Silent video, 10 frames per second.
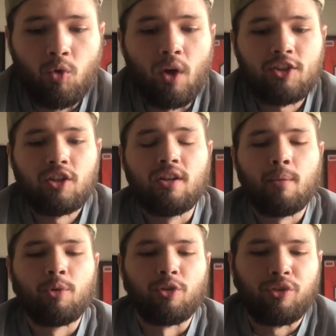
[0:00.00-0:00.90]
Question
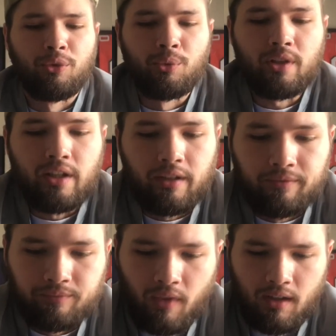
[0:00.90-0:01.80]
number 3.
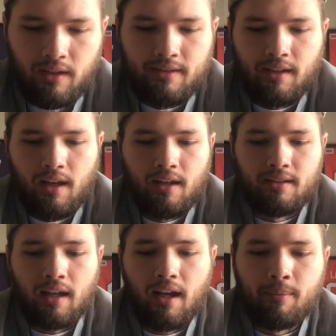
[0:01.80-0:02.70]
It
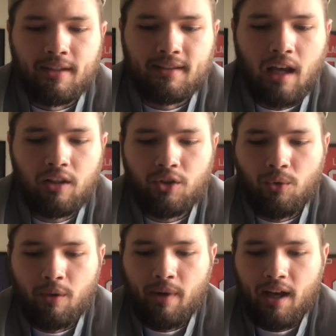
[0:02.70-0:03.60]
says, I am a solid
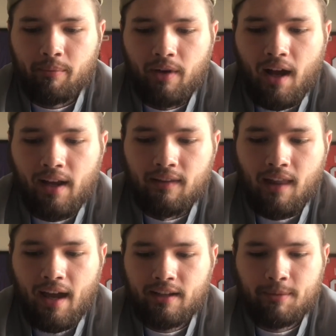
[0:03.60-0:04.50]
quarterback, but I
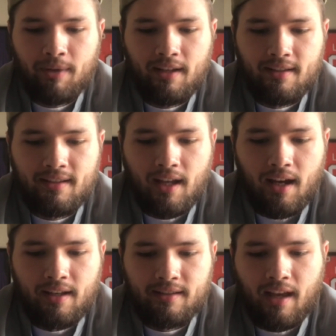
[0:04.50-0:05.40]
lack speed and
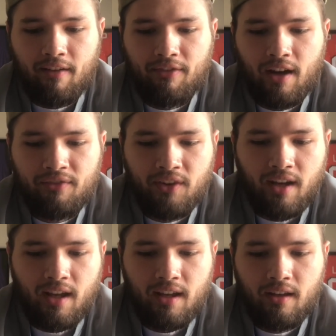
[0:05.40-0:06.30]
size. At
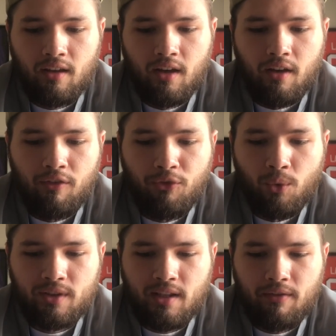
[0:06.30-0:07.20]
5'8",
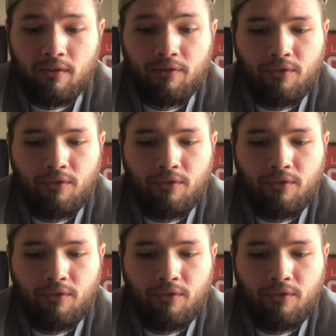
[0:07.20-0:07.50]
4'7",